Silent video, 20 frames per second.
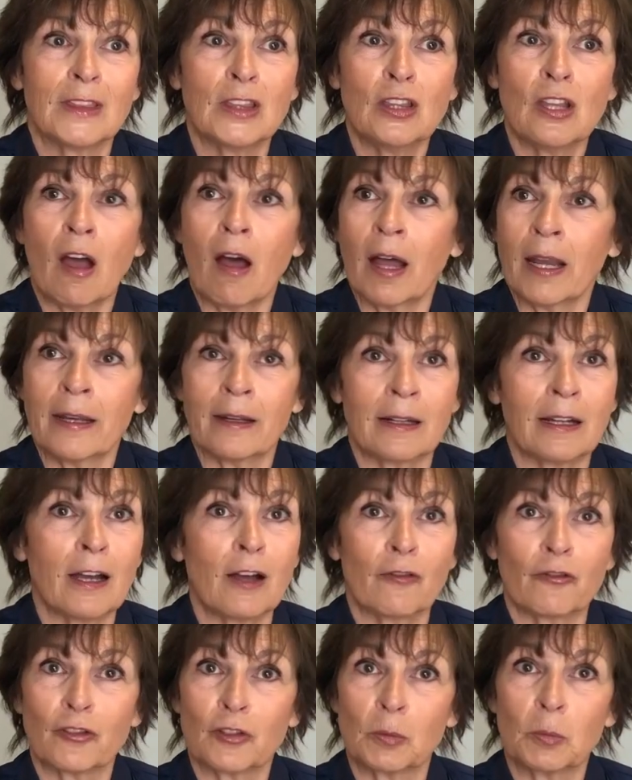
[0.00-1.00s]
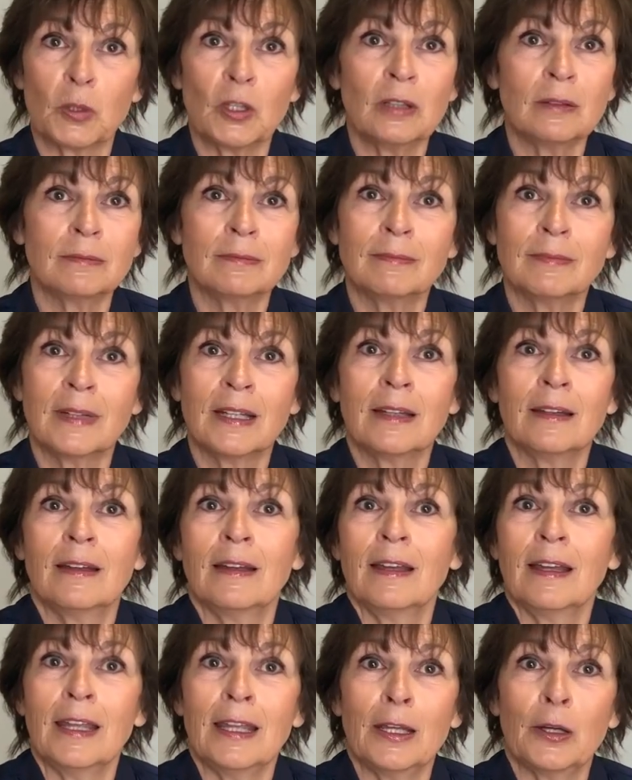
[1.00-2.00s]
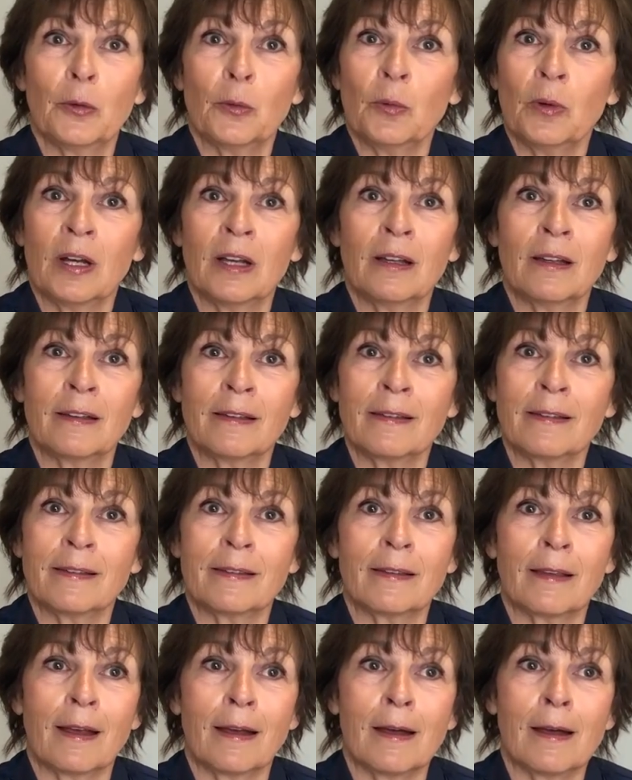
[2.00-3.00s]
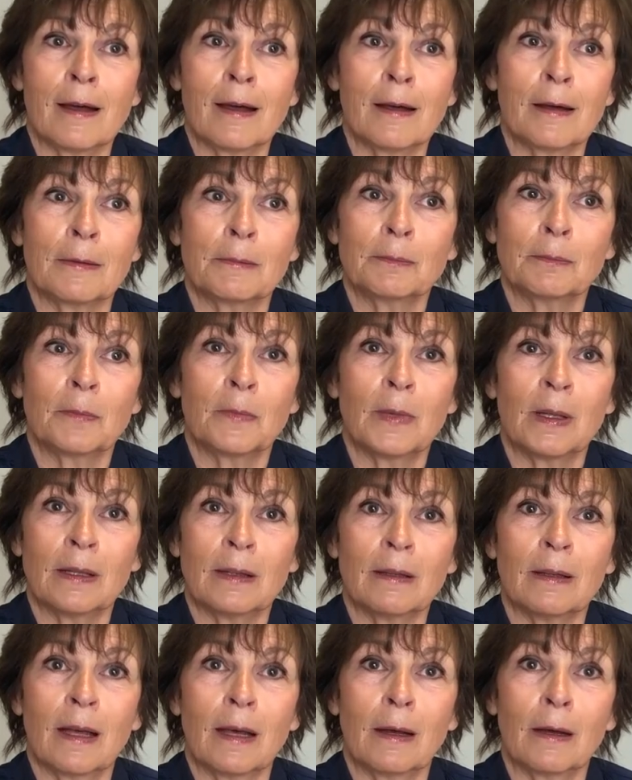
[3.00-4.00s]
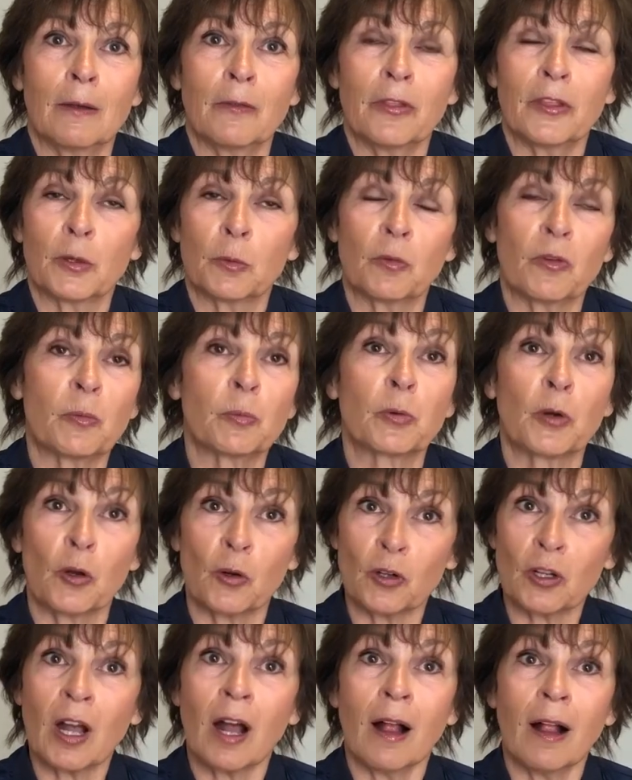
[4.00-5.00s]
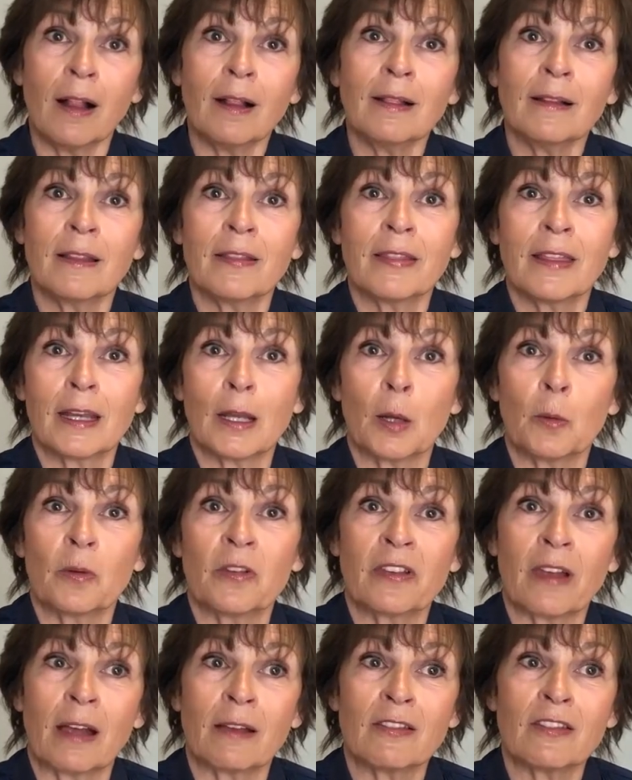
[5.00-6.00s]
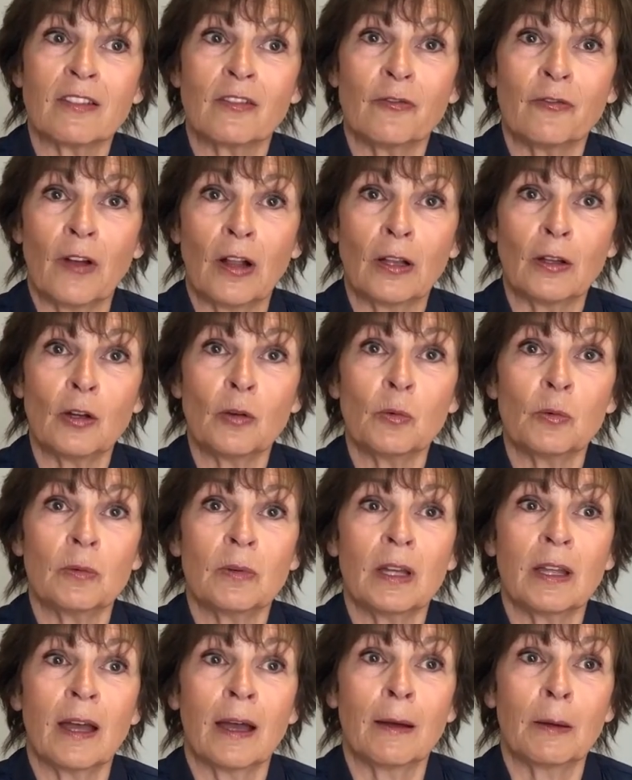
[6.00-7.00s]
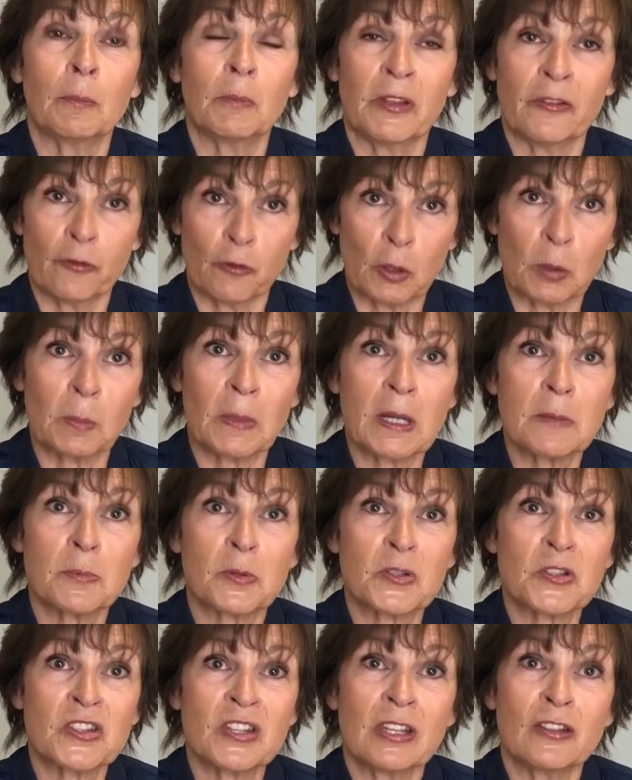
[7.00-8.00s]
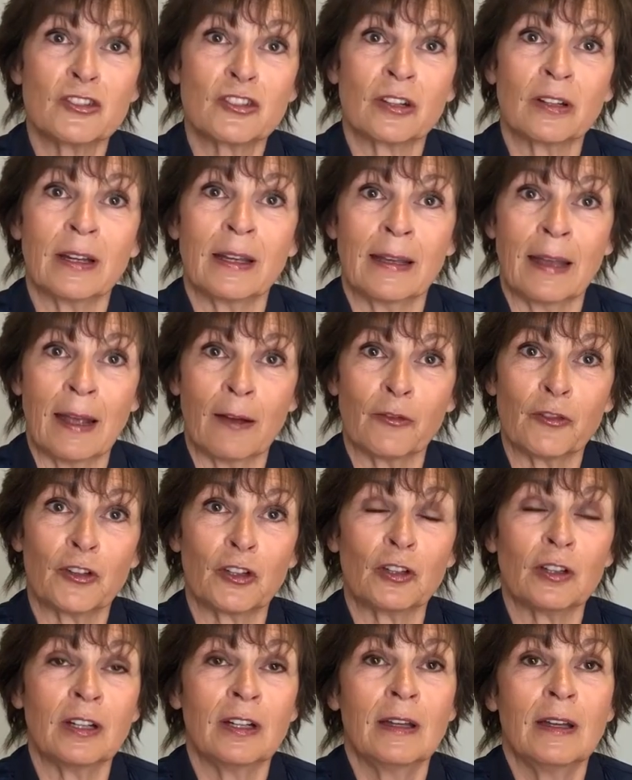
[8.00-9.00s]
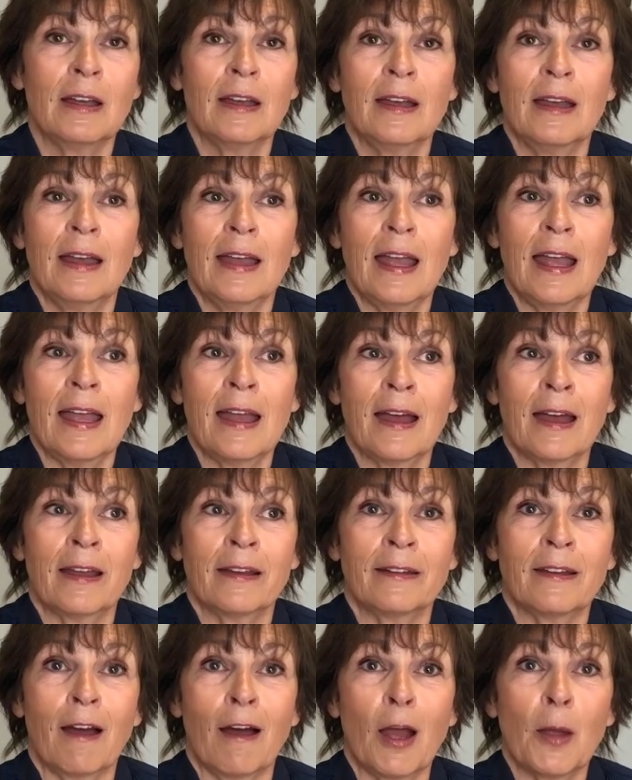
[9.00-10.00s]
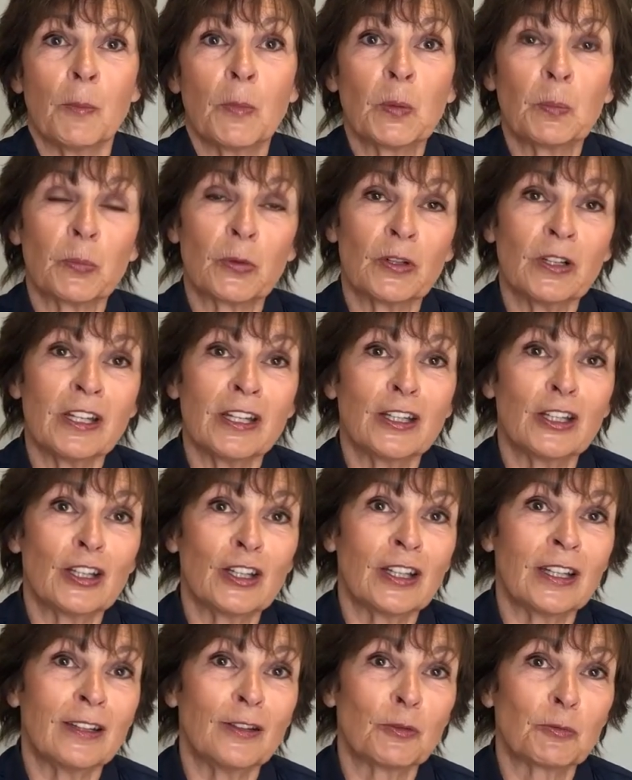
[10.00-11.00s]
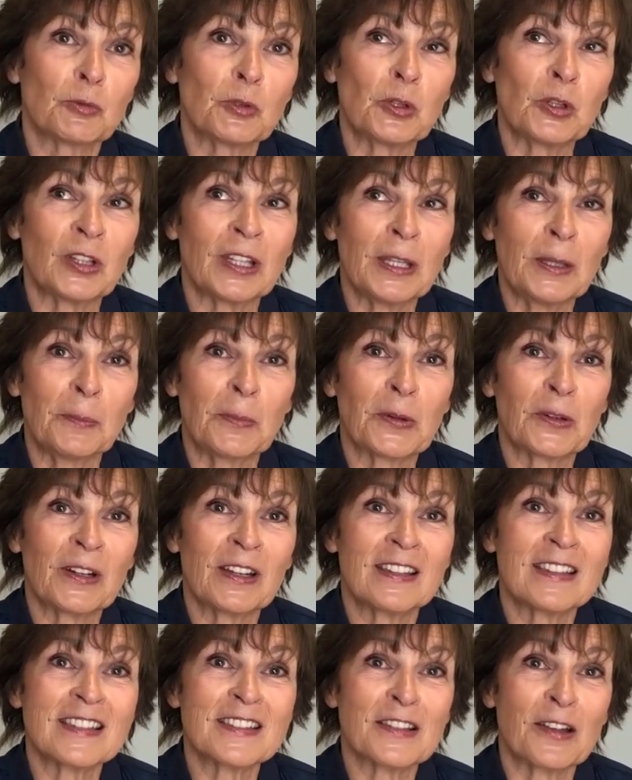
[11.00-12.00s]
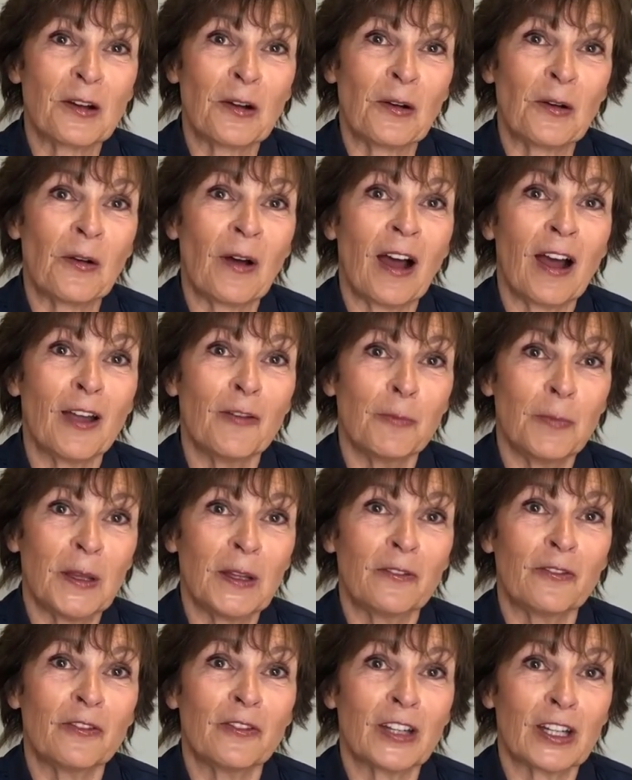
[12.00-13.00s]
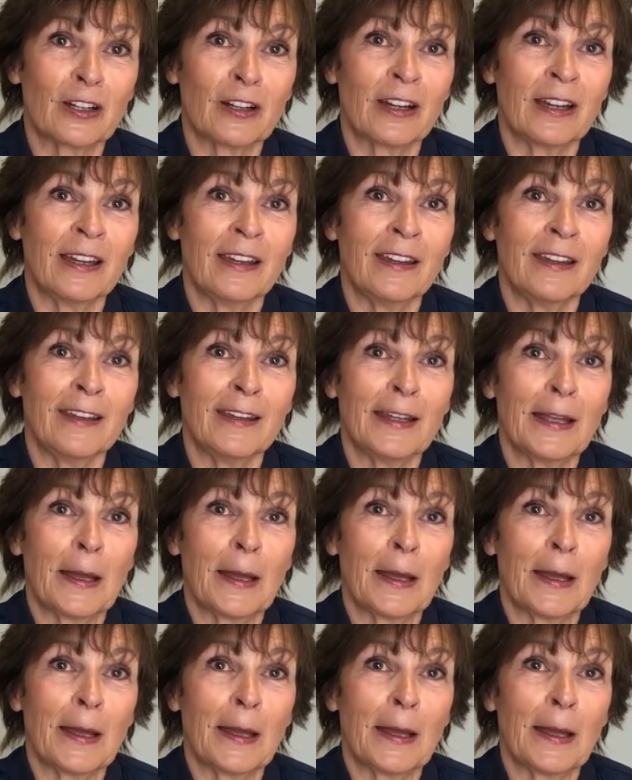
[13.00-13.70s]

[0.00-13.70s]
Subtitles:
not uncomfortable. It was, there was protocol that I was asked to follow before my procedure and after. And I'm a pretty good rule keeper, and so I've been very